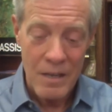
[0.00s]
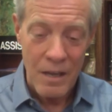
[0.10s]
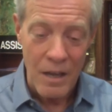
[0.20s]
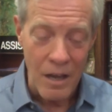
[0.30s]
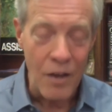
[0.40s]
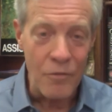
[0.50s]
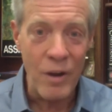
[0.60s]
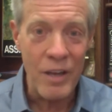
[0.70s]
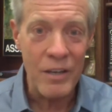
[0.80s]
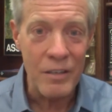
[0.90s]
A
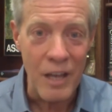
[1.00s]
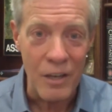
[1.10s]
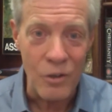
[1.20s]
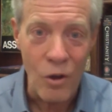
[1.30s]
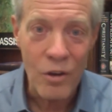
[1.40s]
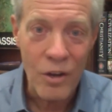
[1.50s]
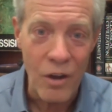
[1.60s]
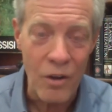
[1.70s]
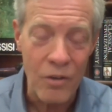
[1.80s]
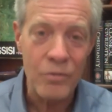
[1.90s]
friend not long
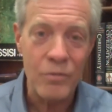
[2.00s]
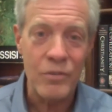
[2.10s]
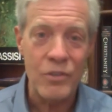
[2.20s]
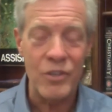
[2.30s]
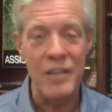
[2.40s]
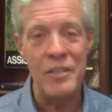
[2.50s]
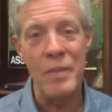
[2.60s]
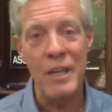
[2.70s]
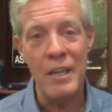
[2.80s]
ago said to me,